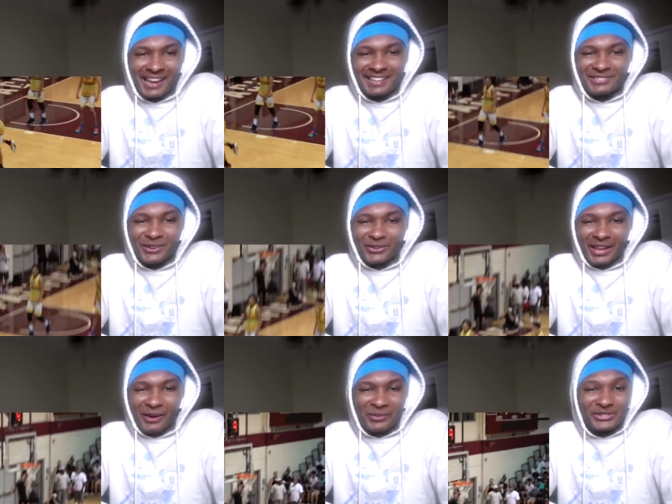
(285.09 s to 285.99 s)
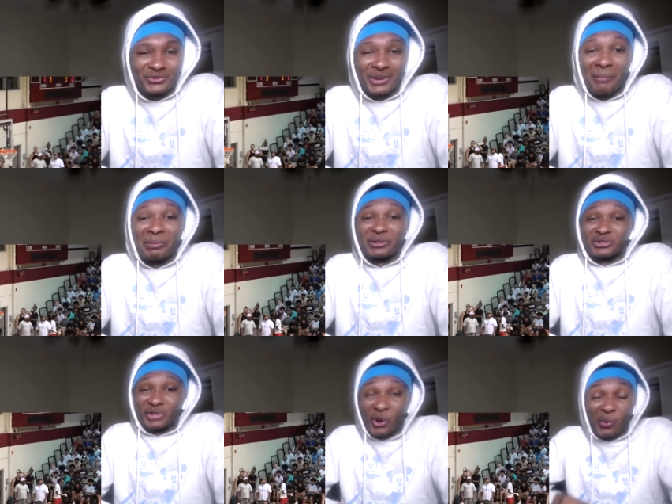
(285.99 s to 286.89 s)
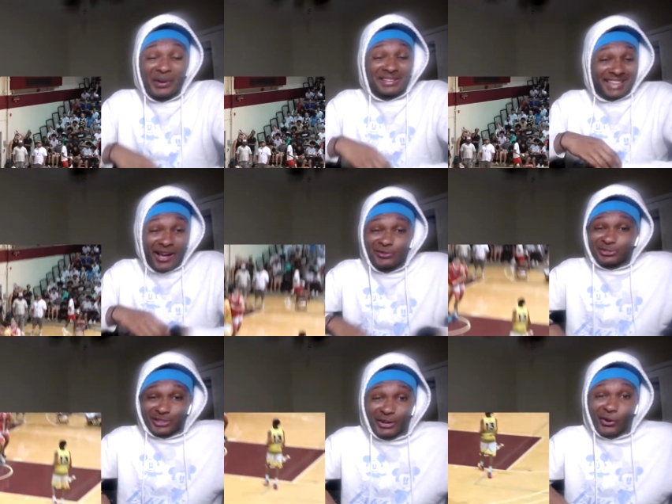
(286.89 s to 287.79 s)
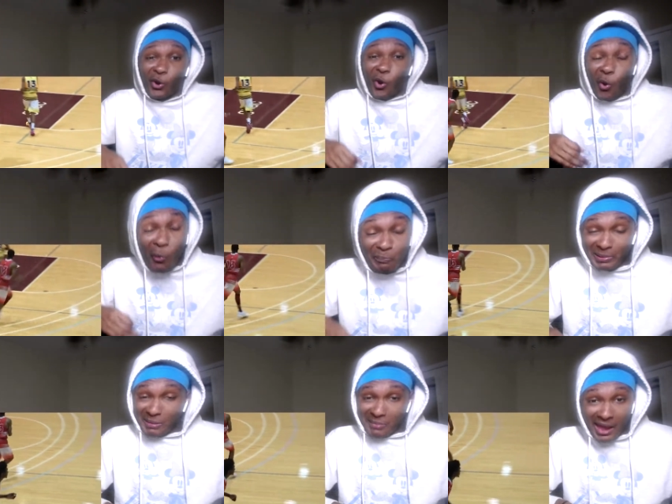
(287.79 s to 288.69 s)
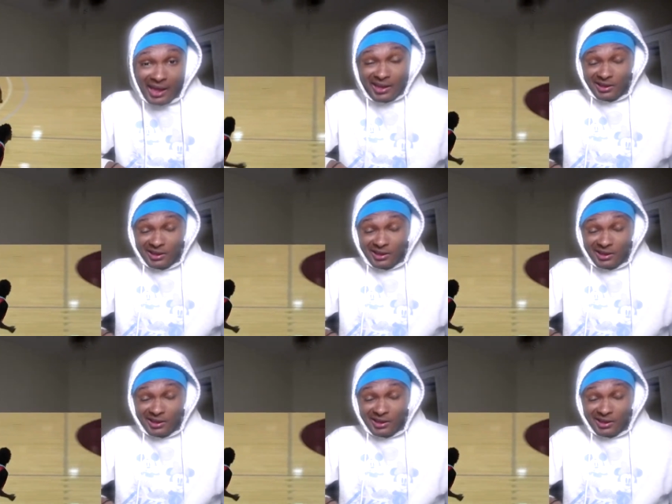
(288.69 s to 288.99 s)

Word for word: I ain't even go cat with you. Number two is out there hooping, man.